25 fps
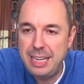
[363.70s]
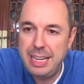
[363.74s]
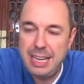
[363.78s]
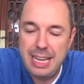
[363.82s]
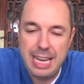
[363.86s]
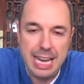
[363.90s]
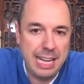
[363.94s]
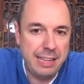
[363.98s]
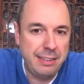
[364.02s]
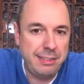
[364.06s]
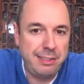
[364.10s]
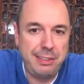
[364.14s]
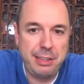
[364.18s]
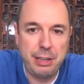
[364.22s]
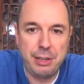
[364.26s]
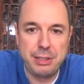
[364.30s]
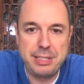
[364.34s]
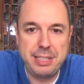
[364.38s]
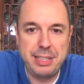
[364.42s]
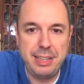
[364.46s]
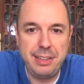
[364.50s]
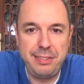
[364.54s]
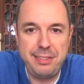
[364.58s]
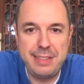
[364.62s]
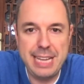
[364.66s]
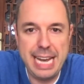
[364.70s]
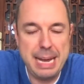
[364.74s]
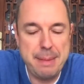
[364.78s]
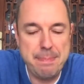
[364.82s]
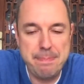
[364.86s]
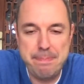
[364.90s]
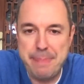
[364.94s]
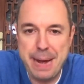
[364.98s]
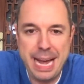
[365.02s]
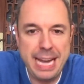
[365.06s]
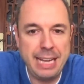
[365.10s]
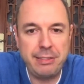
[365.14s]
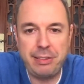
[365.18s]
And still to this day,
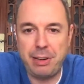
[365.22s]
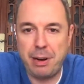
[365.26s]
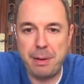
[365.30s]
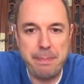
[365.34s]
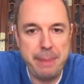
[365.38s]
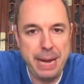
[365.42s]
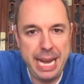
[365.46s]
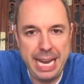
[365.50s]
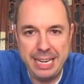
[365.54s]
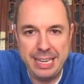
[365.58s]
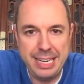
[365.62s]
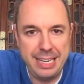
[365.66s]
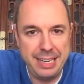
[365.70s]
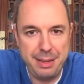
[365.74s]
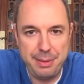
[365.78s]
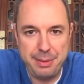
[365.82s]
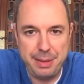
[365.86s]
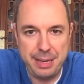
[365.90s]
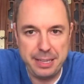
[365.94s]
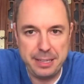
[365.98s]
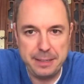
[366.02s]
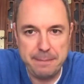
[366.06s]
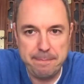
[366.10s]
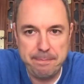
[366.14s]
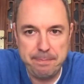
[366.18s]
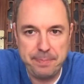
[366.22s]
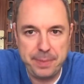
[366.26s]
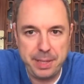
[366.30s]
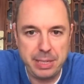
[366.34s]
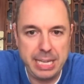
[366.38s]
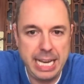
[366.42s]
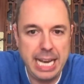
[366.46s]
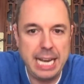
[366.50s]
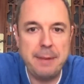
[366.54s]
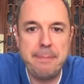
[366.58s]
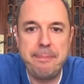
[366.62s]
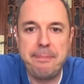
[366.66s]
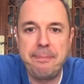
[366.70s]
banks aren't paying anything.
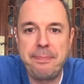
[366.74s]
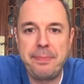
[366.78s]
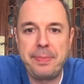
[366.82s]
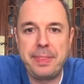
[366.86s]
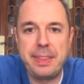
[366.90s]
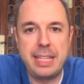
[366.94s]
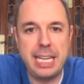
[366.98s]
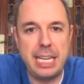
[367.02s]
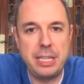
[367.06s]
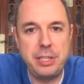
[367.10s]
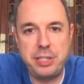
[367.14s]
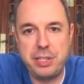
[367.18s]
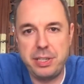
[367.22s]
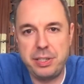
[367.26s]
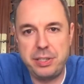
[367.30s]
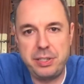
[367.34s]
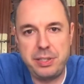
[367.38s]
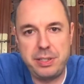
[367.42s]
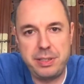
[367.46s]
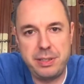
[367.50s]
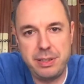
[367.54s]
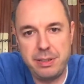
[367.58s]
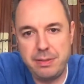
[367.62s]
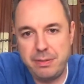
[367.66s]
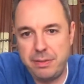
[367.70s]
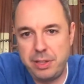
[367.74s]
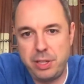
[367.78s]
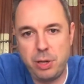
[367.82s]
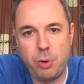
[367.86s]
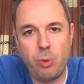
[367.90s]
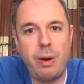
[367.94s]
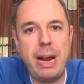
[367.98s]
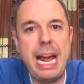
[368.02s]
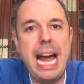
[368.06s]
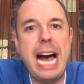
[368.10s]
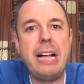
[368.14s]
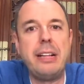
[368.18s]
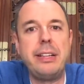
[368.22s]
Okay? That's just the
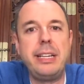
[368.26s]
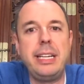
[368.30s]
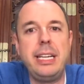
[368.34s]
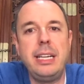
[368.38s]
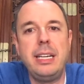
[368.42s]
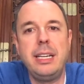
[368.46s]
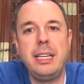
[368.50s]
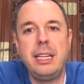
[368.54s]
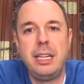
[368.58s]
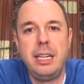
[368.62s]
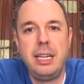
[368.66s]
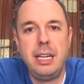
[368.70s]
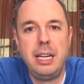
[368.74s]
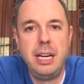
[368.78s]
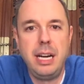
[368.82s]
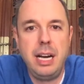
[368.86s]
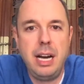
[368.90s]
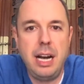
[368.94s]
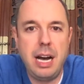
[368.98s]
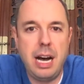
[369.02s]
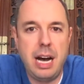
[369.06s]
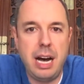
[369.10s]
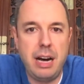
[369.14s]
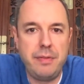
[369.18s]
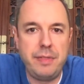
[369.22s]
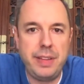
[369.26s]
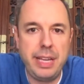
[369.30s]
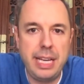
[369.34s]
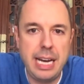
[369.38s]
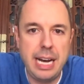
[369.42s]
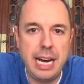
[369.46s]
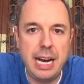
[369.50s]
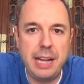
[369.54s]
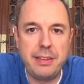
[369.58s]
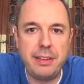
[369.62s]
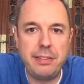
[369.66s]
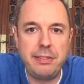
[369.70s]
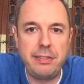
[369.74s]
reality of
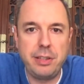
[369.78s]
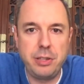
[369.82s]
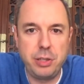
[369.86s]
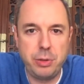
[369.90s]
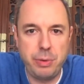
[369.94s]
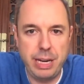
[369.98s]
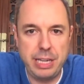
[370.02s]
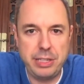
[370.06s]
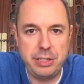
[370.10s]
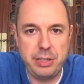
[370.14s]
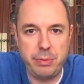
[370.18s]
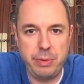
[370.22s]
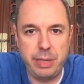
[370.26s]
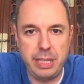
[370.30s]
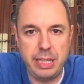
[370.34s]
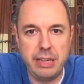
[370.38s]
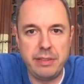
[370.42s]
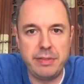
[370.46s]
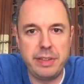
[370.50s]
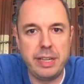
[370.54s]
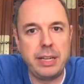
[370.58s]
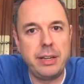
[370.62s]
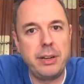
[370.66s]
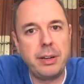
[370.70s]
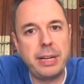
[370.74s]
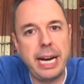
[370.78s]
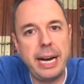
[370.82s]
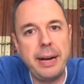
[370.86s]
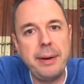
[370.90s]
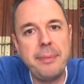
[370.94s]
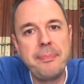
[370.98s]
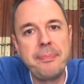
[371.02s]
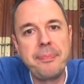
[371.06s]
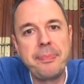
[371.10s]
the situation we live in. Okay?